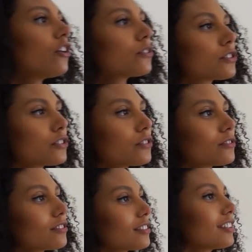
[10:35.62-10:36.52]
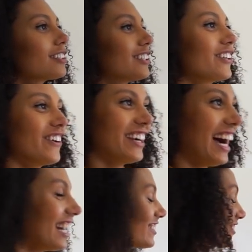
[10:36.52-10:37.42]
Oh, so sorry,
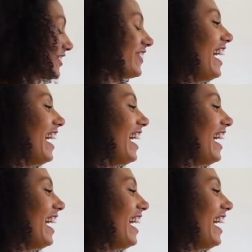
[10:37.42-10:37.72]
I don't know